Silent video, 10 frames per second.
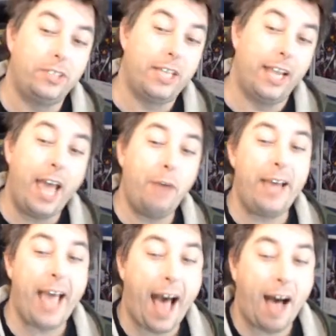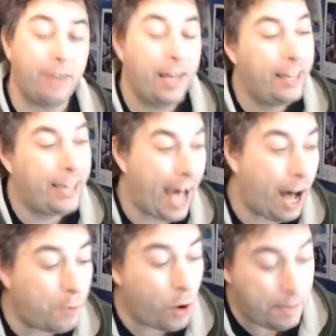Today we have
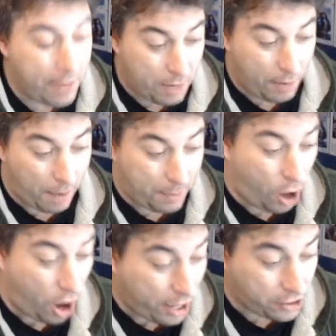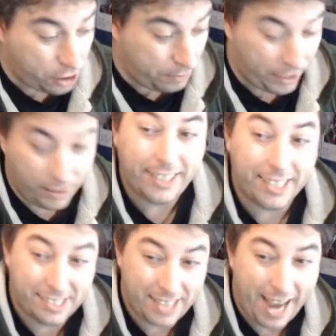Cowboy Bebop costuming
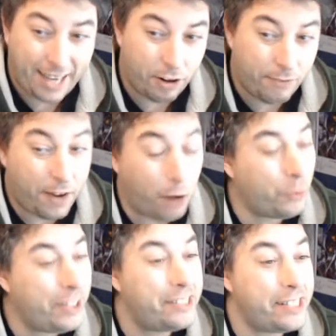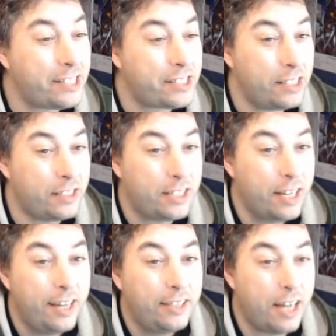designer felt resistant
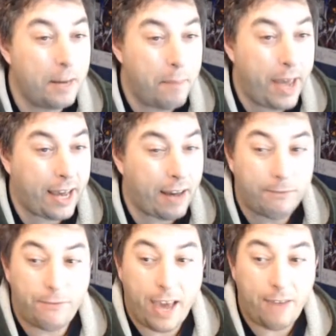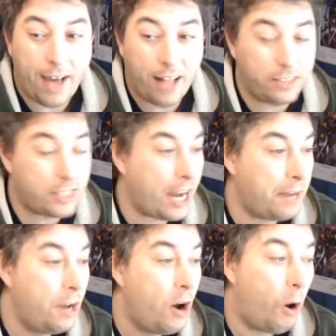to make Faye
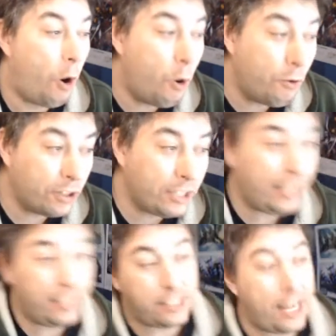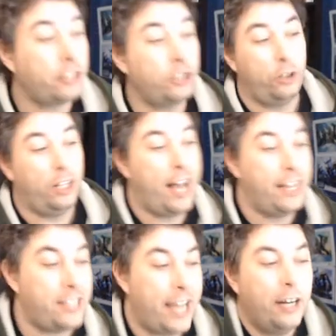Valentine overly
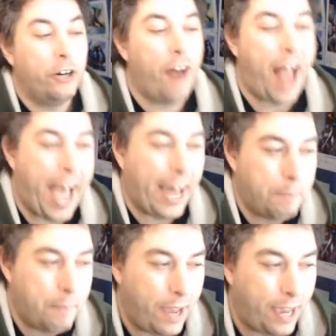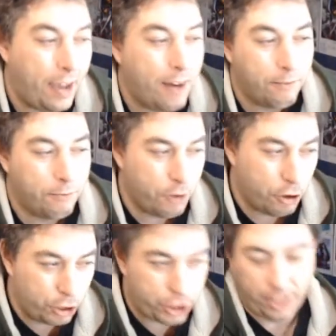sexualized in her anime
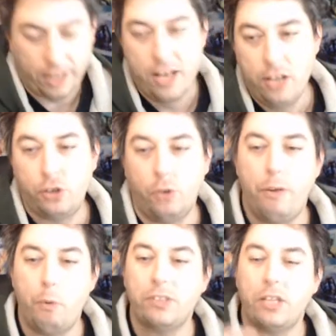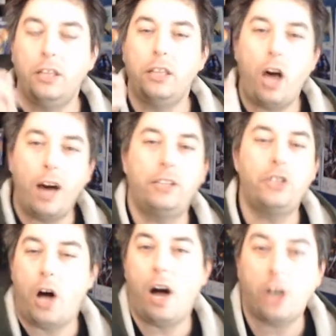version. So there was a lot of
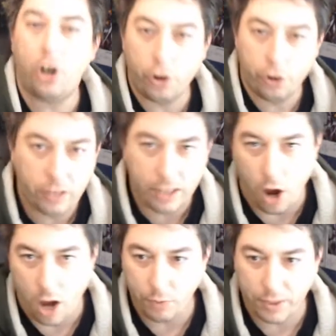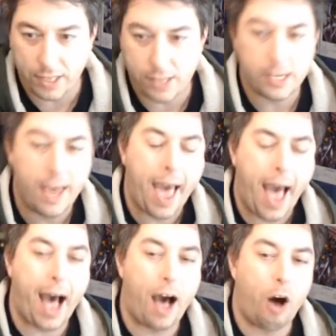talk early on with this
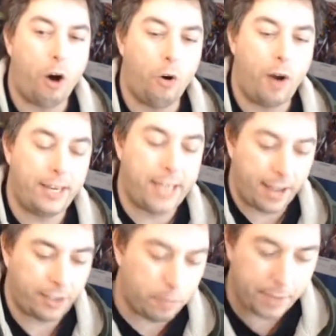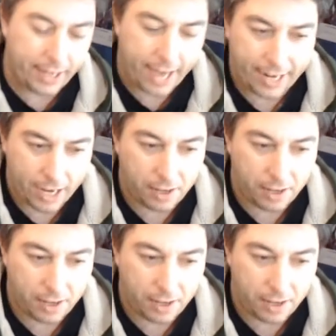how Daniel Pineda